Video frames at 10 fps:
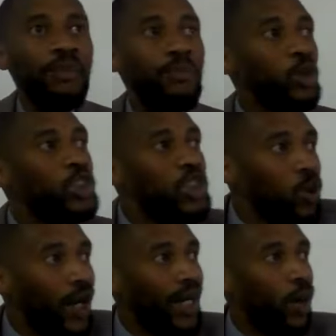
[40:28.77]
puts
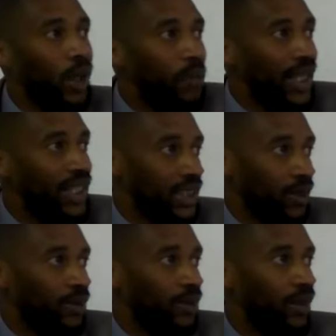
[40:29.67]
you on a
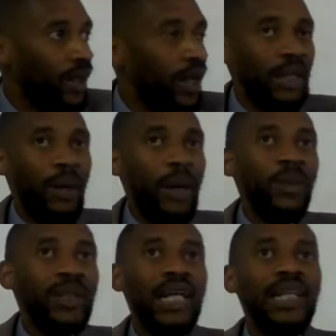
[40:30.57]
pedestal. The Bible
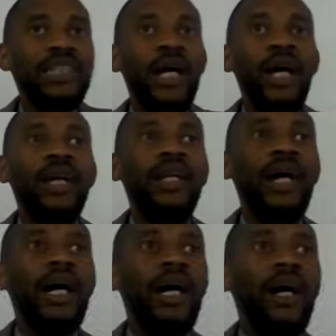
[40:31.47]
says,
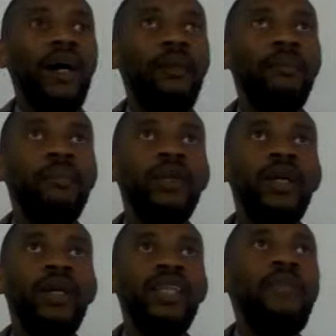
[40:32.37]
um,
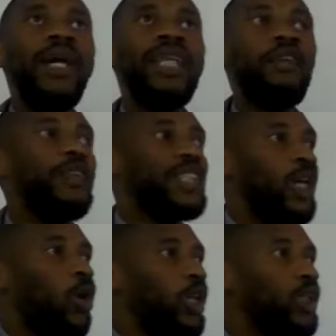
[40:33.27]
the man that fears the
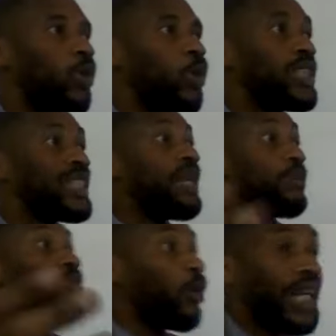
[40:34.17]
Lord will stand
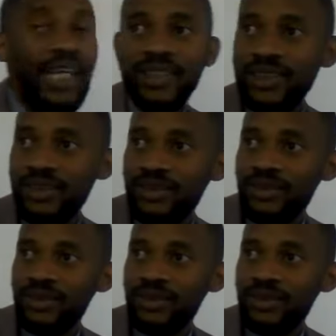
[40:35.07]
before kings.